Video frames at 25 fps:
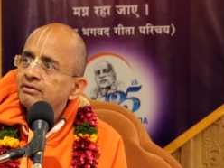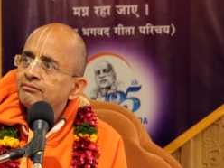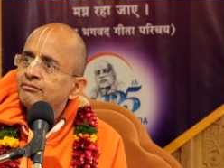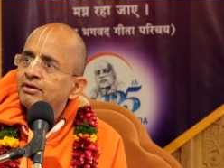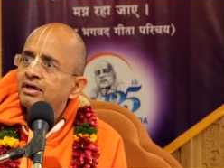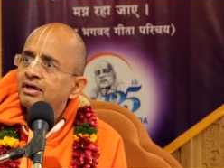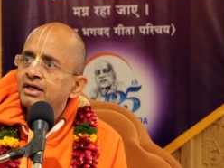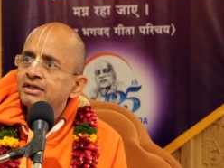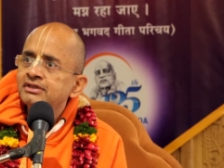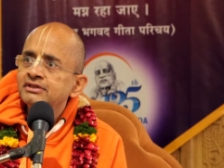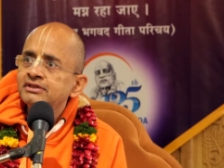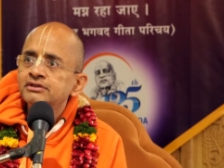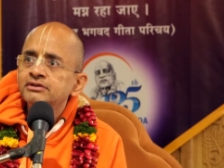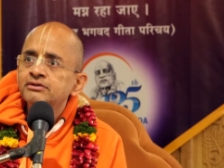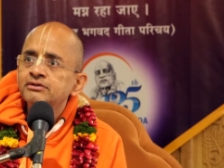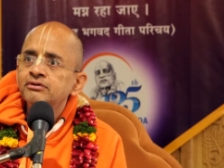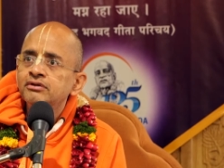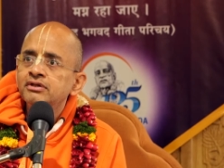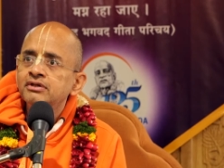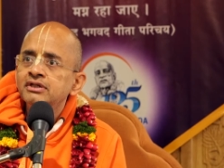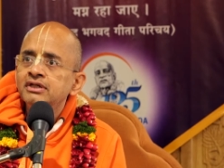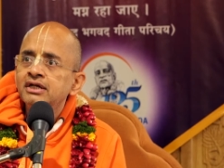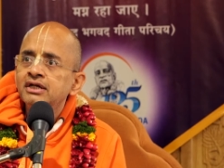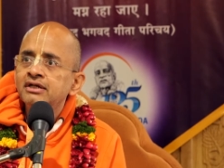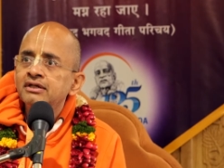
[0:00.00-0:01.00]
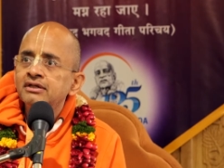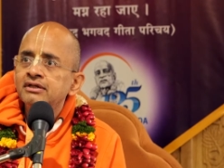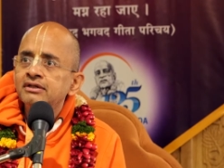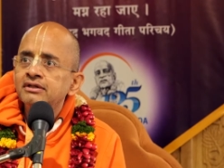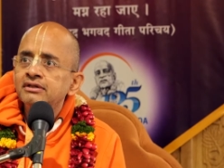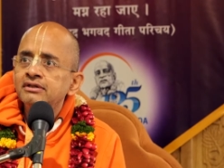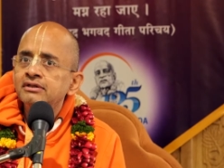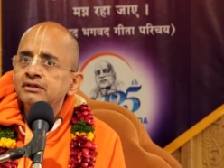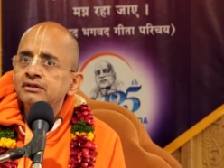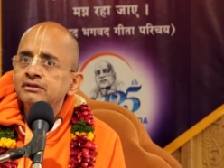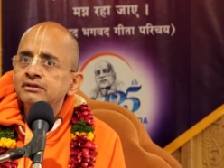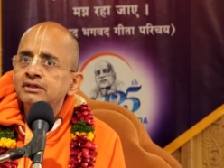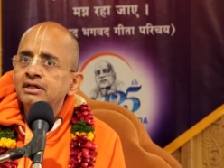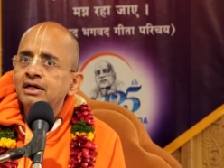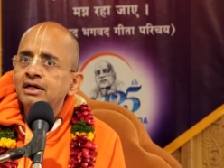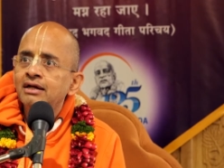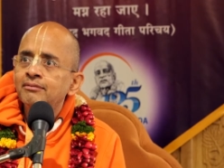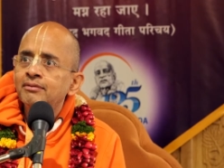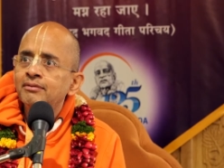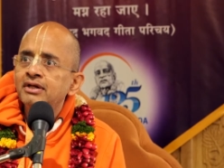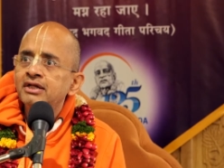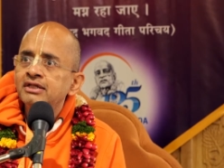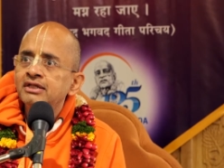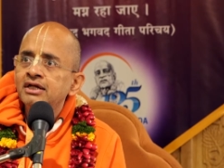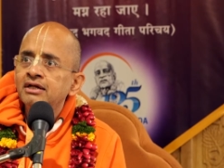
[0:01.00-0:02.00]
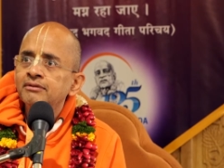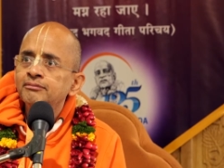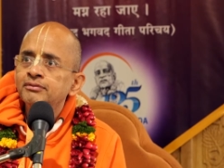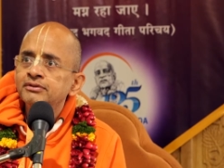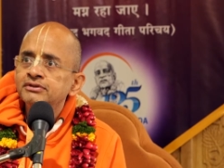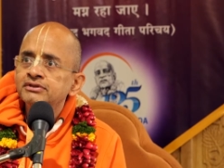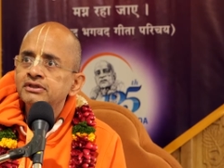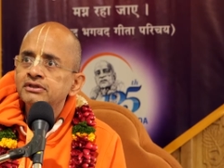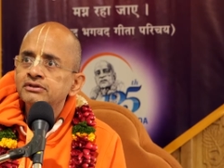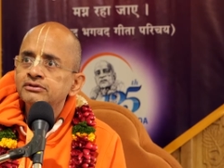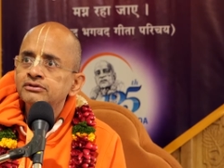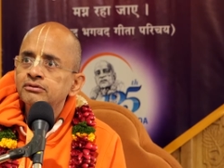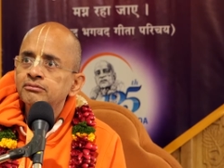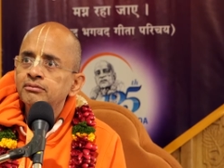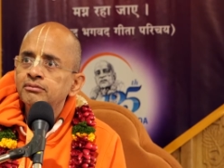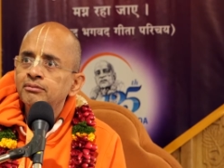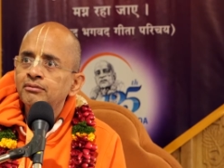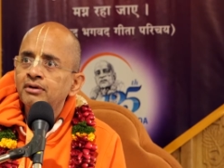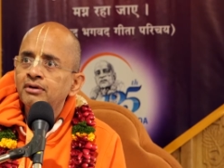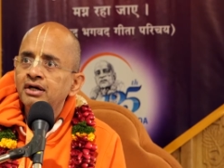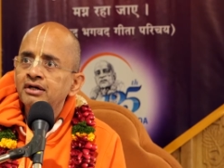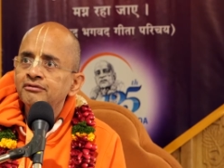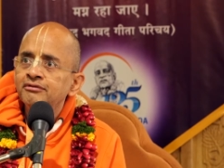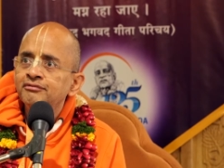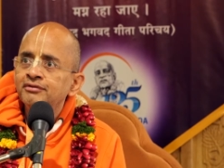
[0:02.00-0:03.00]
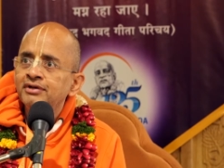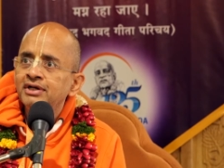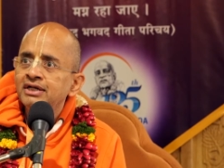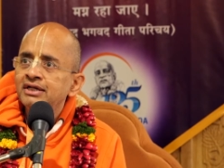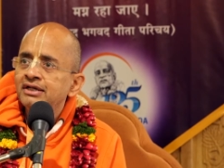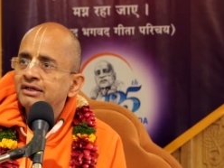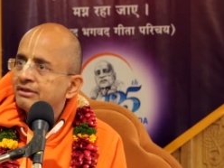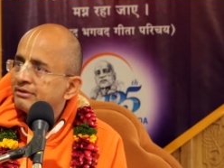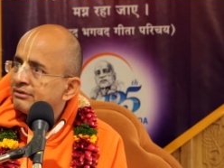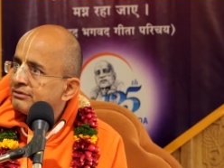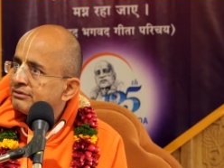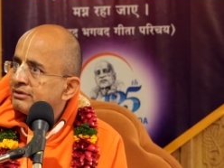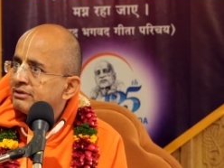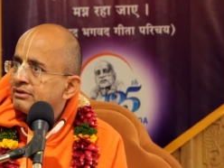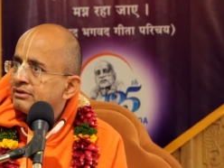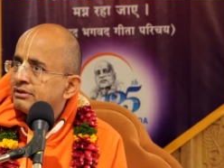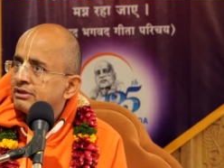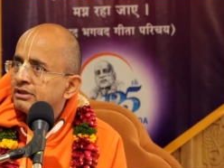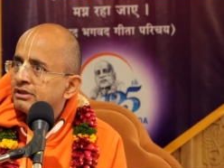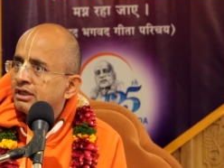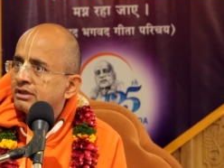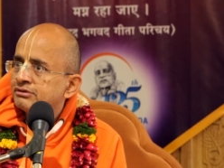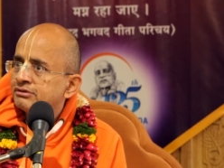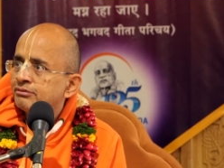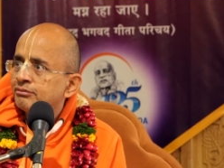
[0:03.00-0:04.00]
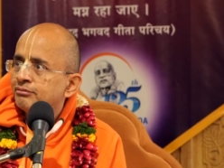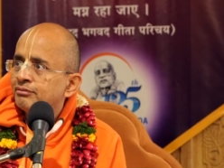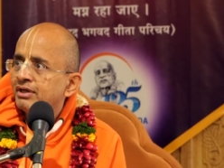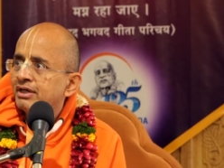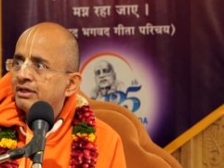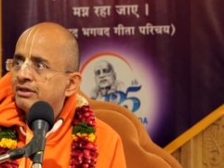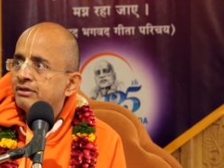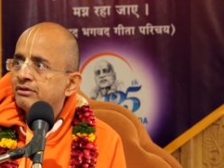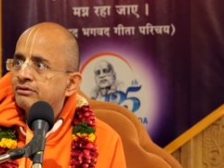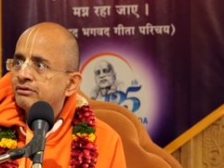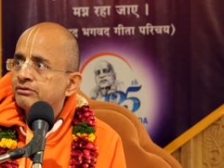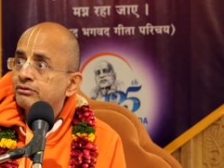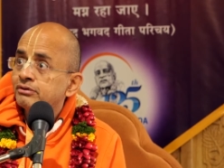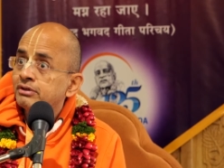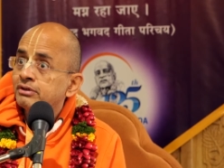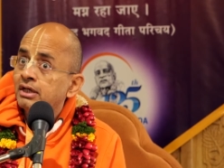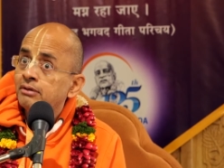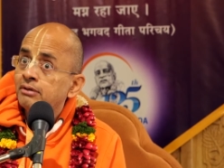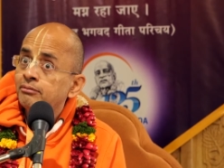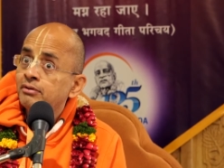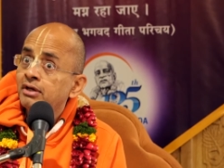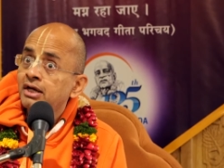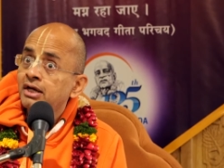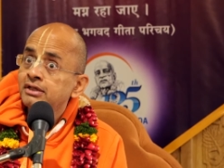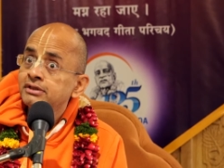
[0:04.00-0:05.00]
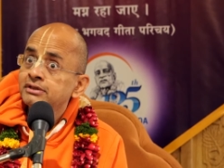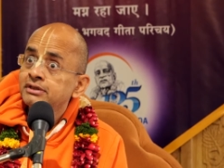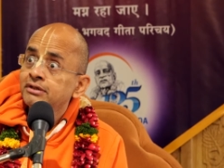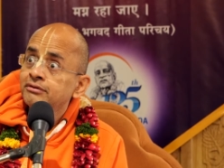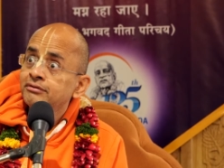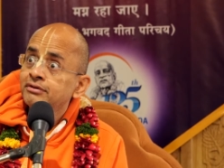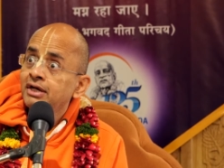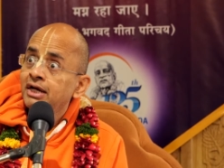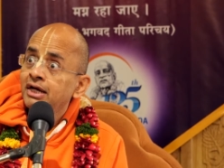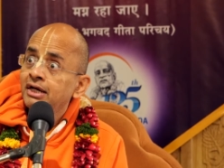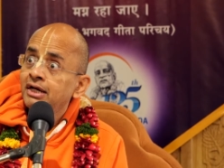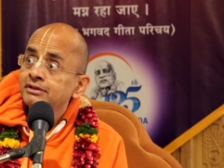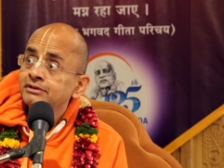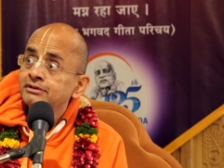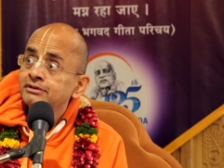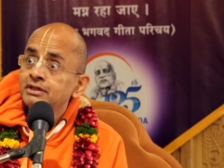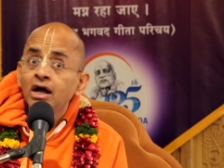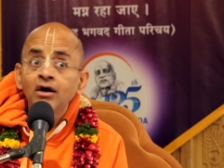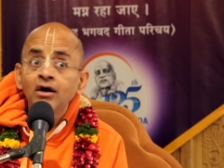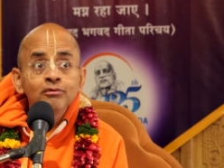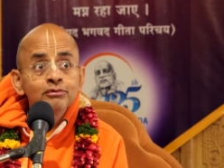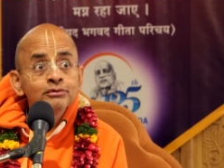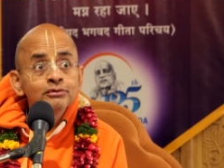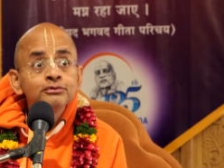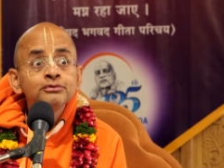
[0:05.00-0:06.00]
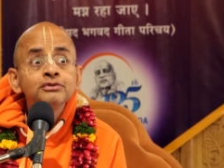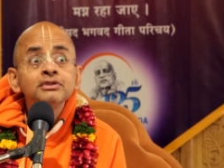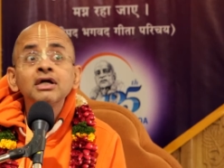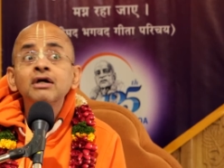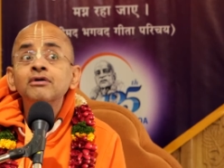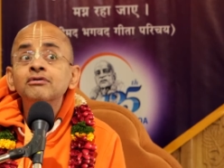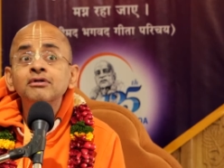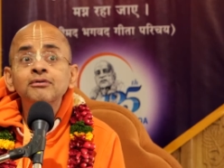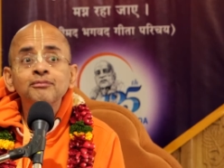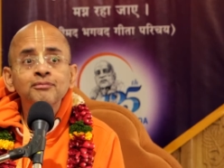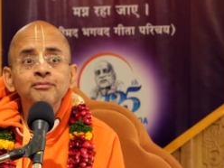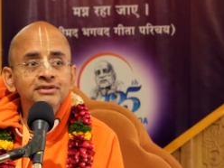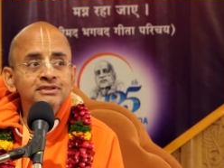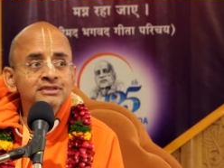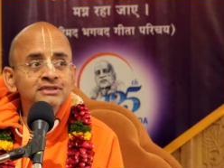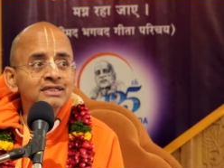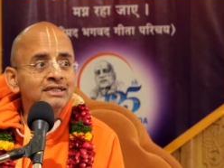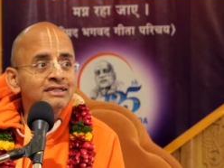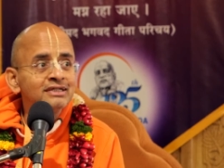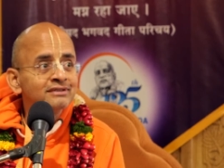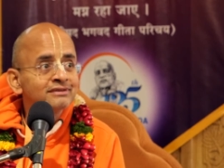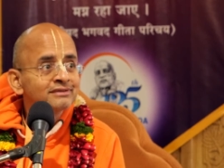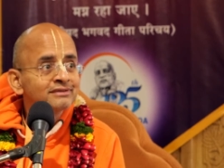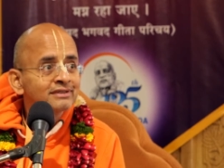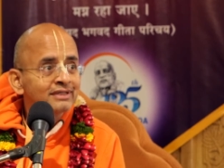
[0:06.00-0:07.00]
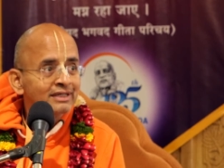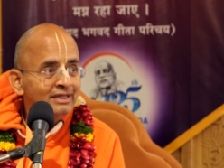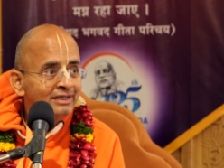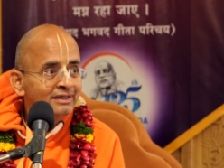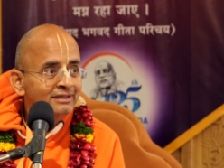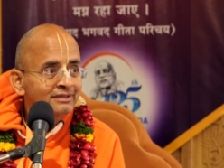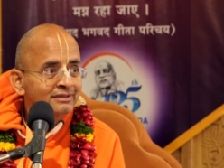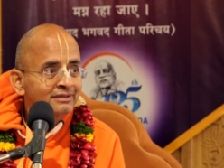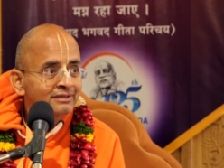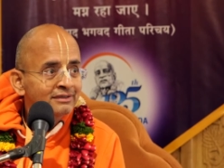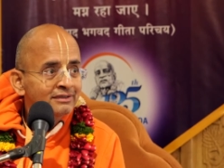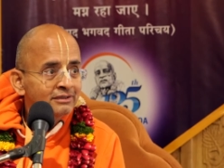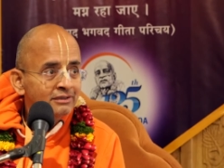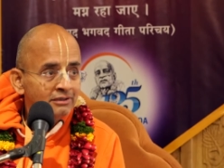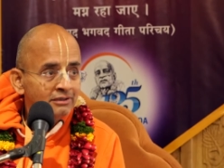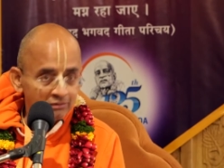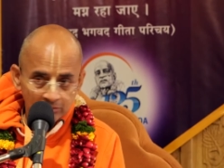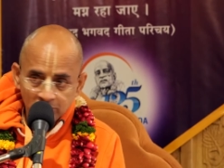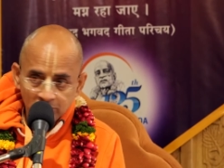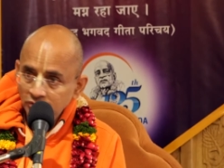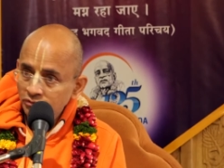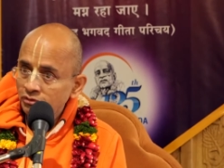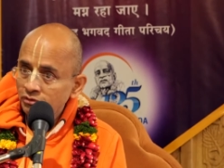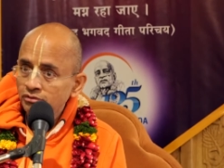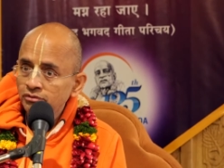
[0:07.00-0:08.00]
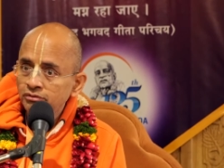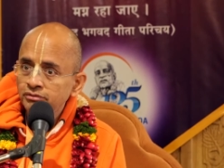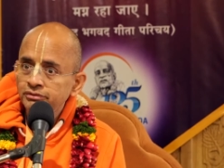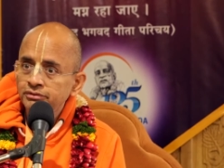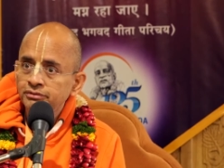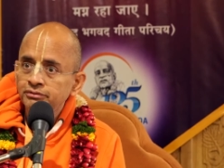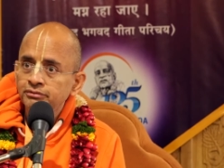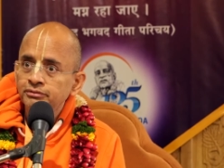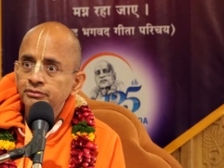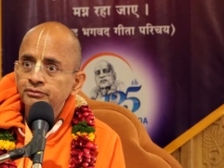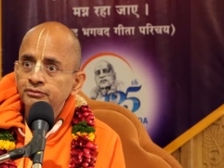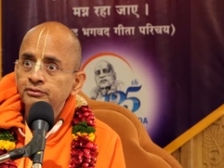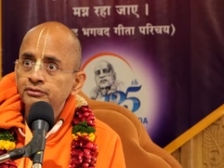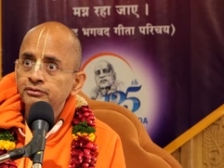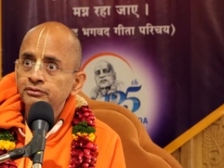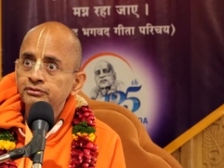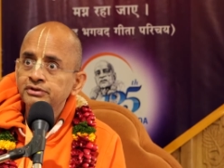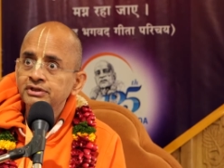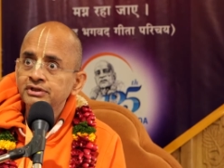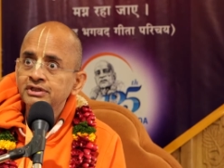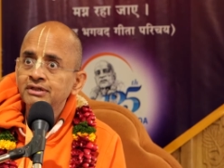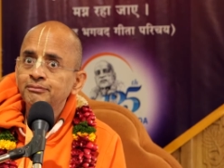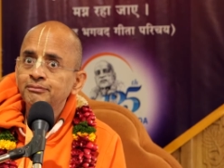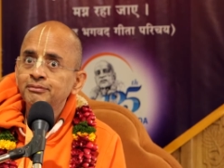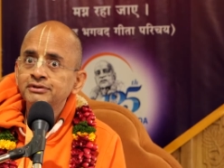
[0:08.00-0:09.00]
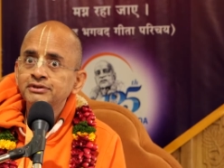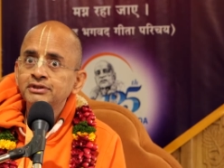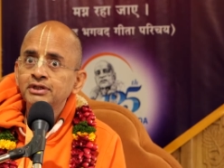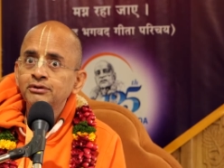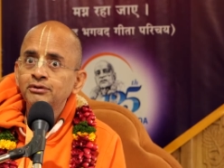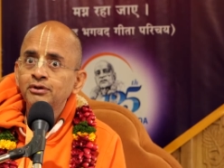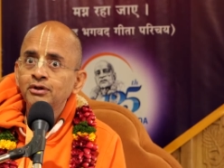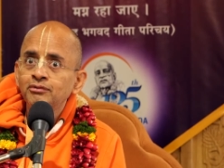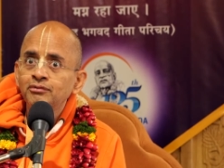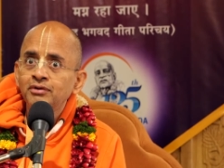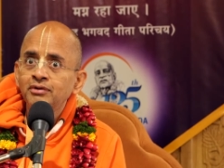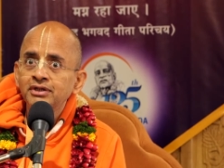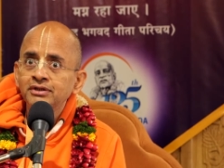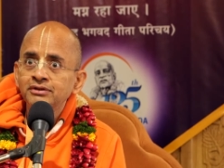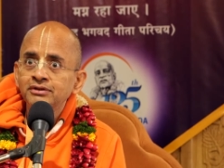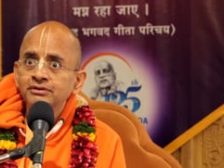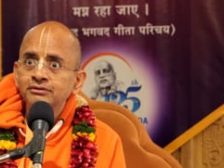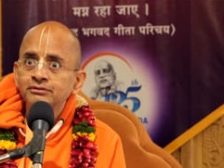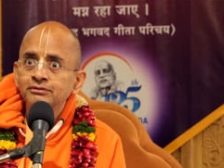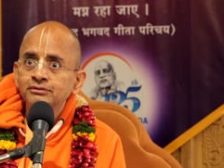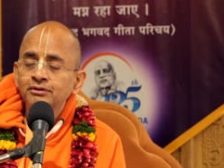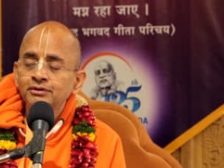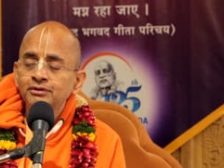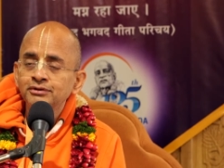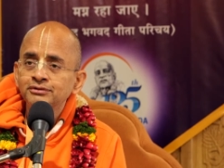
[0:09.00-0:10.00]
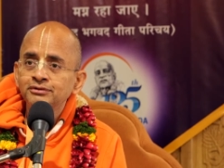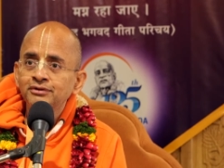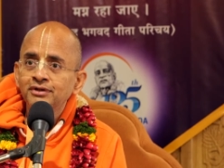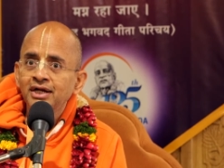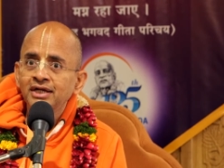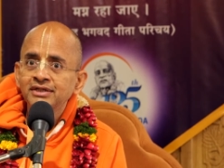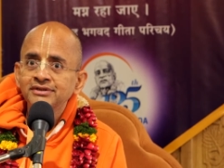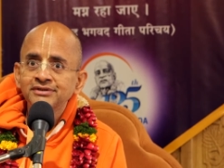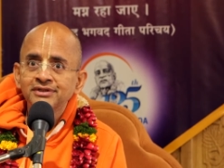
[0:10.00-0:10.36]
Maharaja told that the Ramanand Rai picture should be modified. So then Maharaj gave guidance. Now you see how the picture is. If you see the picture, you don't want to close your